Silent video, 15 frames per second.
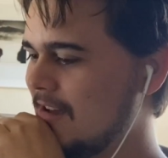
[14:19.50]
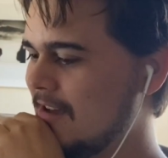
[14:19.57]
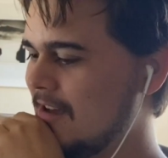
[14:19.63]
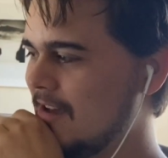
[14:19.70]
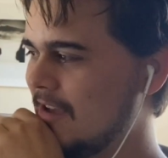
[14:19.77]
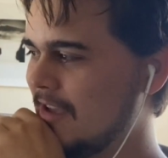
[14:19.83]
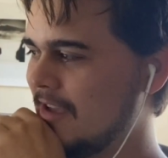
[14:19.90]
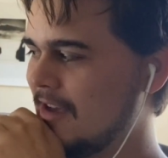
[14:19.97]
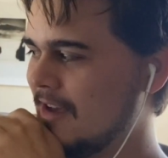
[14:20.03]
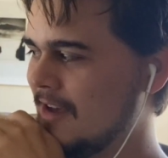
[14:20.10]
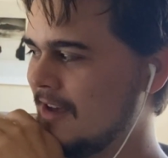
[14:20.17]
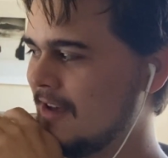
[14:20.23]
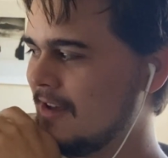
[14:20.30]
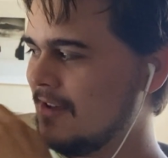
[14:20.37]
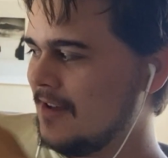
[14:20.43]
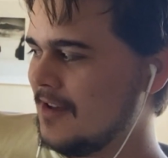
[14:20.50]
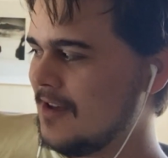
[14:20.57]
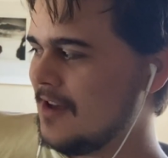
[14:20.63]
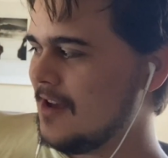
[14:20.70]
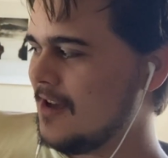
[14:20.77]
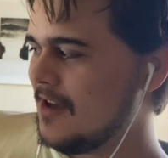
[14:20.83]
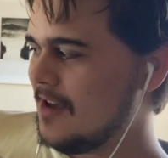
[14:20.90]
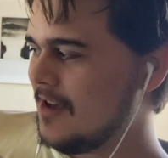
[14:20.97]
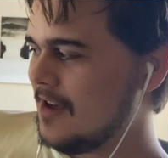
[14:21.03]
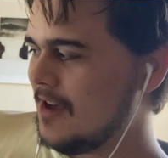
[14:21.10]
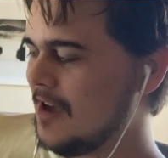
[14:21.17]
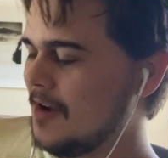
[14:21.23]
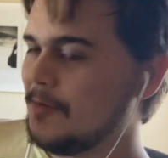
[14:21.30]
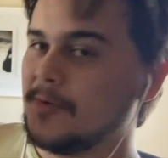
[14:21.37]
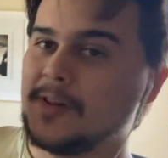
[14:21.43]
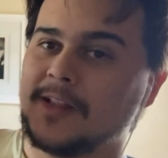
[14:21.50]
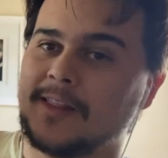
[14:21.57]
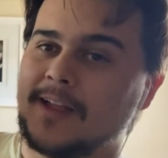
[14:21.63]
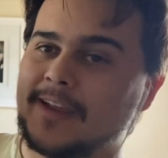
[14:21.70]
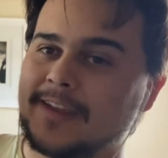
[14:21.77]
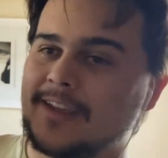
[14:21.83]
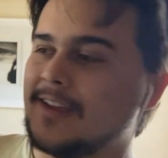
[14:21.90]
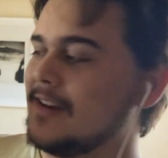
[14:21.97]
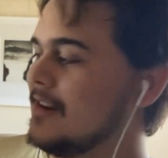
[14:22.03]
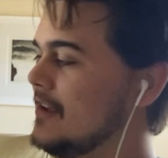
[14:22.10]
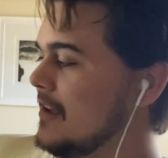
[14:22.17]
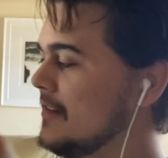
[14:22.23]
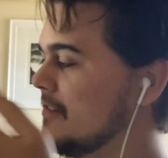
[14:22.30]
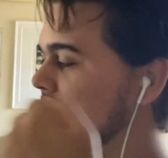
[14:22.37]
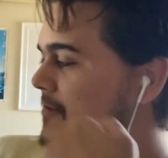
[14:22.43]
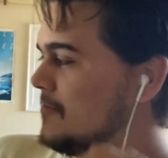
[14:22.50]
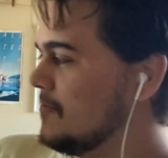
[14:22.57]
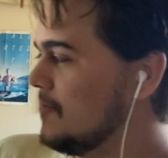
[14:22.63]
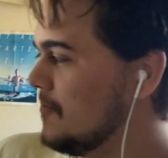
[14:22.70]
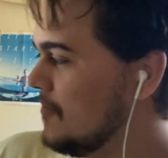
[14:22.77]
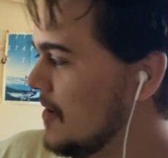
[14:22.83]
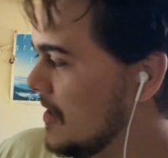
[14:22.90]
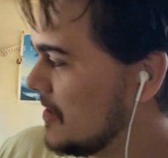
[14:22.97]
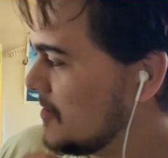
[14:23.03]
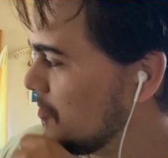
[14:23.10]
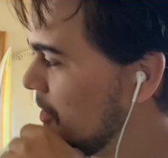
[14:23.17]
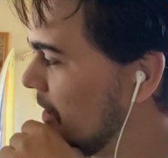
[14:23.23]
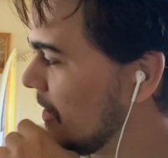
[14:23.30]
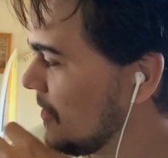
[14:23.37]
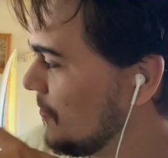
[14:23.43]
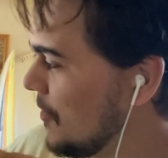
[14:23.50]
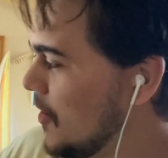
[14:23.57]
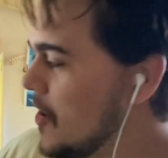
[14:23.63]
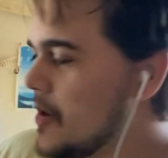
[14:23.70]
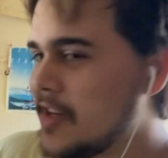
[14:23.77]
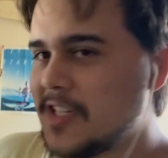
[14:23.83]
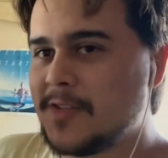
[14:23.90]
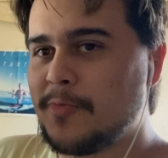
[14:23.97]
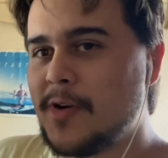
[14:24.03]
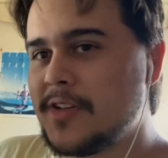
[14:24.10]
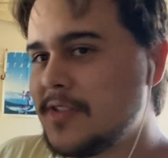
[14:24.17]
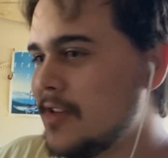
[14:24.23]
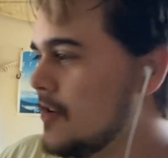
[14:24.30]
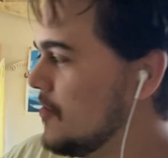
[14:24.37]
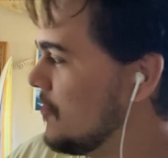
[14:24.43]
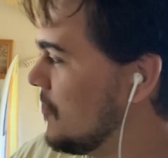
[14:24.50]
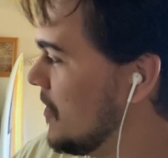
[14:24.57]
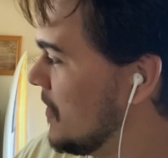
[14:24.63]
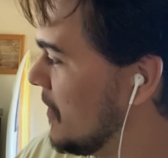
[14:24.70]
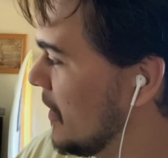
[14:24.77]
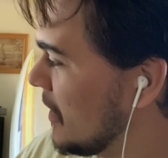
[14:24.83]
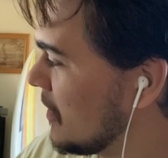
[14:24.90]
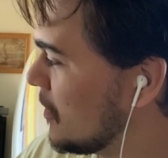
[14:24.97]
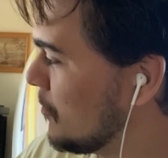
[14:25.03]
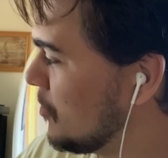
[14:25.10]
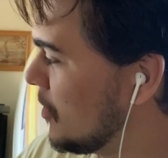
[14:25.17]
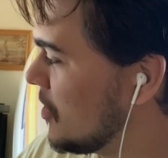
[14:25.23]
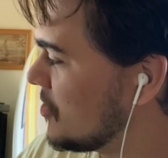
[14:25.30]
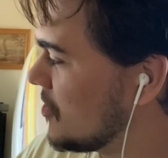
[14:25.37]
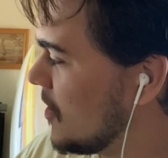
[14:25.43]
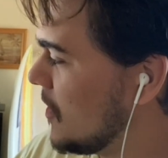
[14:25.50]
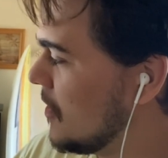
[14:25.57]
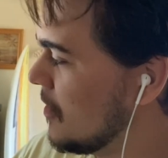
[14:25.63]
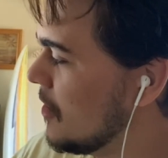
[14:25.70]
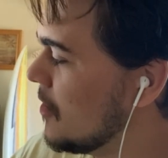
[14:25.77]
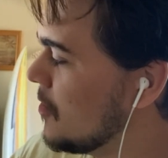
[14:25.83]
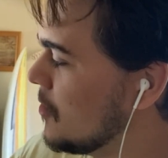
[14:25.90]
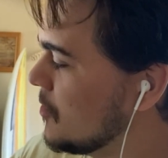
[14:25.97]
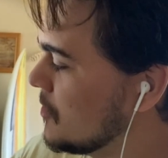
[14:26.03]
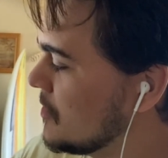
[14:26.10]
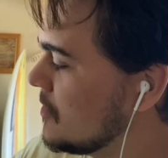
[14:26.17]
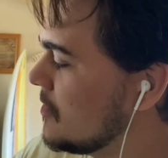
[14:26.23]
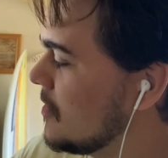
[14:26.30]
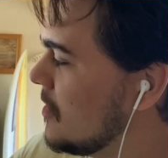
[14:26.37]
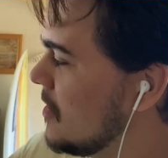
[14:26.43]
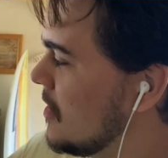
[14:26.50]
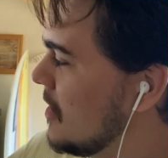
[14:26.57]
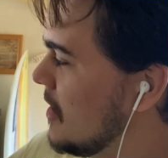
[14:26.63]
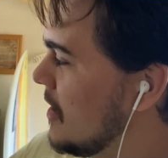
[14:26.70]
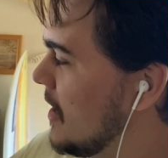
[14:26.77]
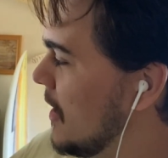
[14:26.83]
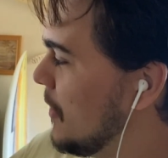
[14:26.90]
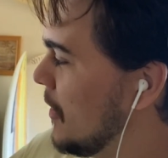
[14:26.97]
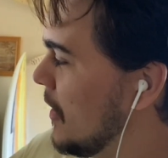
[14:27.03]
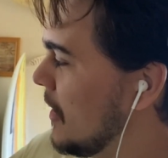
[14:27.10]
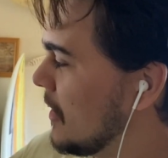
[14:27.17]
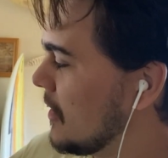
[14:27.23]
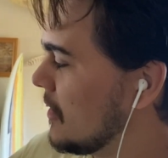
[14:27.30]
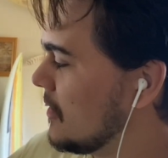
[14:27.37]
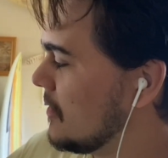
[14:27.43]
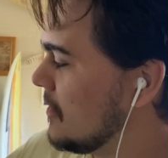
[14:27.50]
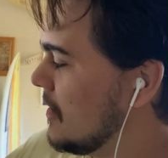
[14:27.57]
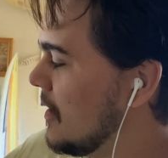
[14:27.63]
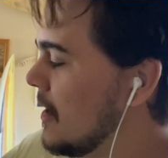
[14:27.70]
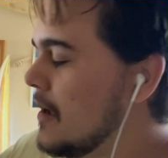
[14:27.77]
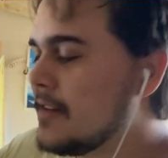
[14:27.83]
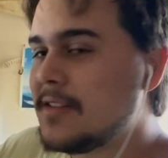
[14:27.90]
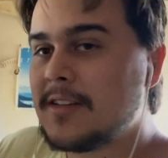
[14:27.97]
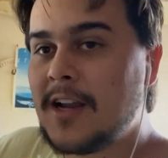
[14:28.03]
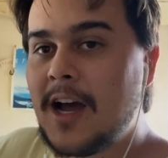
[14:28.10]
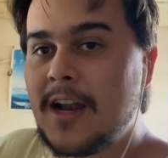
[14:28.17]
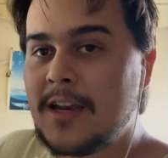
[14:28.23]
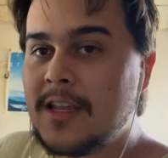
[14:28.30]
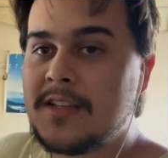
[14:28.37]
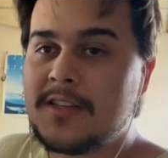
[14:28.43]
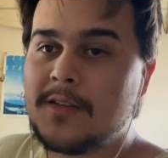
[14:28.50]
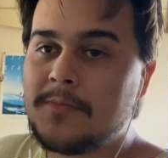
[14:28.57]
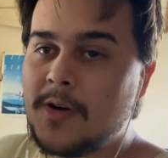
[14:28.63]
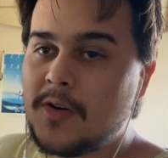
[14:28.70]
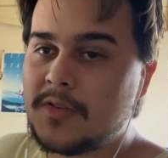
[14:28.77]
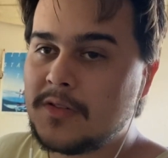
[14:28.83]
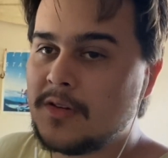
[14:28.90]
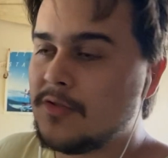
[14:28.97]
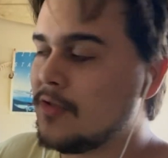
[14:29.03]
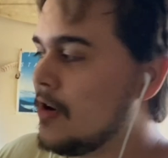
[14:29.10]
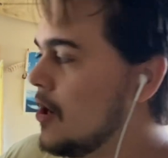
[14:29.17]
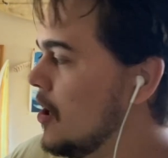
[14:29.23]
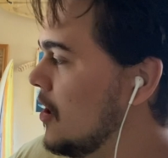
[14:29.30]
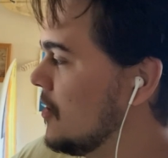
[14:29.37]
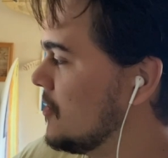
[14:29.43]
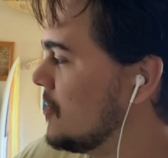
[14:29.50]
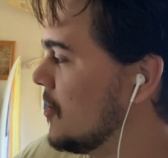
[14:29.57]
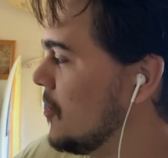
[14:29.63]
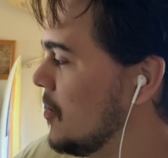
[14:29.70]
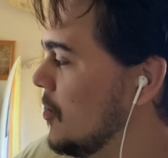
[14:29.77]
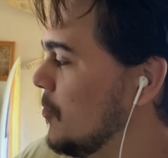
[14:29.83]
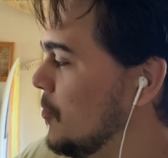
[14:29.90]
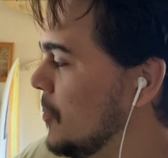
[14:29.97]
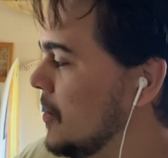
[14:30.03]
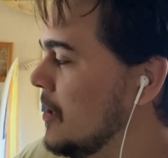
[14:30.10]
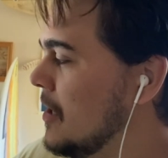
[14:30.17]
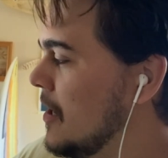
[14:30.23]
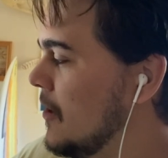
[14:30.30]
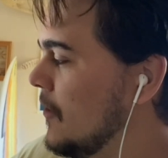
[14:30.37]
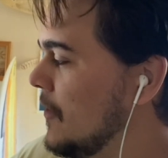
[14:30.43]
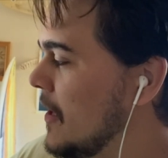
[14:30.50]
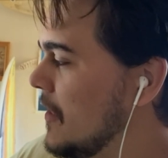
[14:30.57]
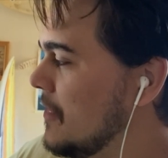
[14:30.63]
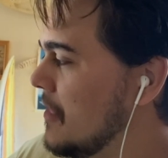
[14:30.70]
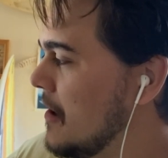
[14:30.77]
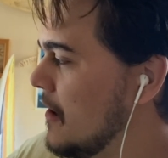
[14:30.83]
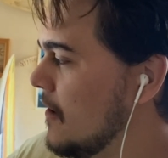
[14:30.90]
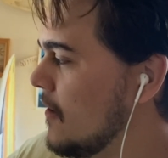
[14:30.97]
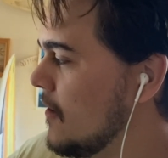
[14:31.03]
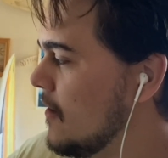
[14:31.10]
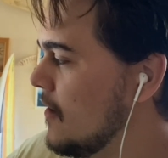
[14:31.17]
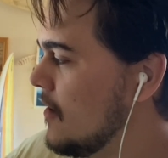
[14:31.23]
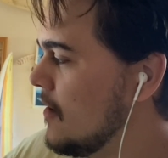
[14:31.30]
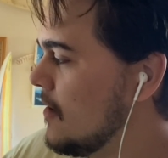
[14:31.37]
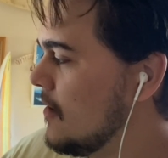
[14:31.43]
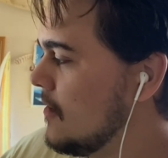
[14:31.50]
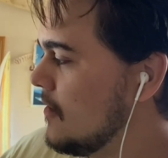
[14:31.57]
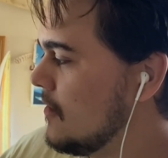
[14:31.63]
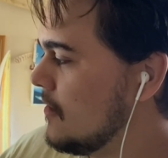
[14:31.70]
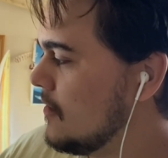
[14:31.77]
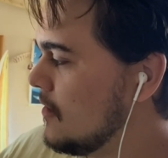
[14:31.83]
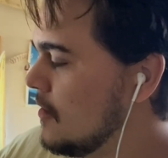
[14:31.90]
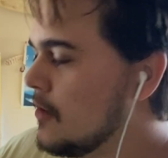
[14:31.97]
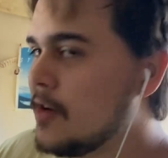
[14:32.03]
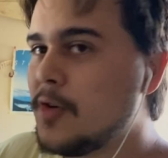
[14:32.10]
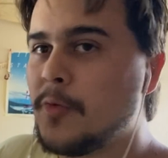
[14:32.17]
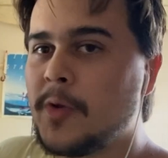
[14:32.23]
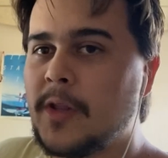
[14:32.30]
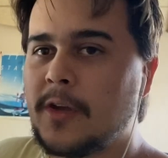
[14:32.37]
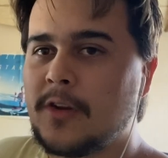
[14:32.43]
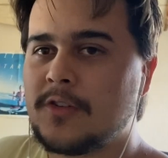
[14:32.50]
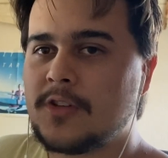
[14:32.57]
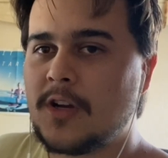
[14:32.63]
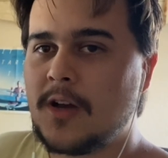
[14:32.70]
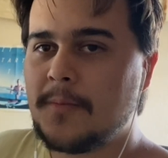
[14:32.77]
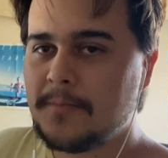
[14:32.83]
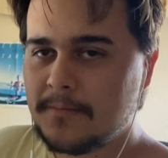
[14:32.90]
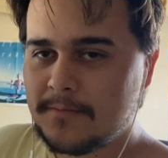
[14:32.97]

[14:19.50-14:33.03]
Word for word: I uh, I really like it. It's it's like very expressive and like the blush on the nose and like it's not an easy pose to draw so you really nailed that there you did a really good job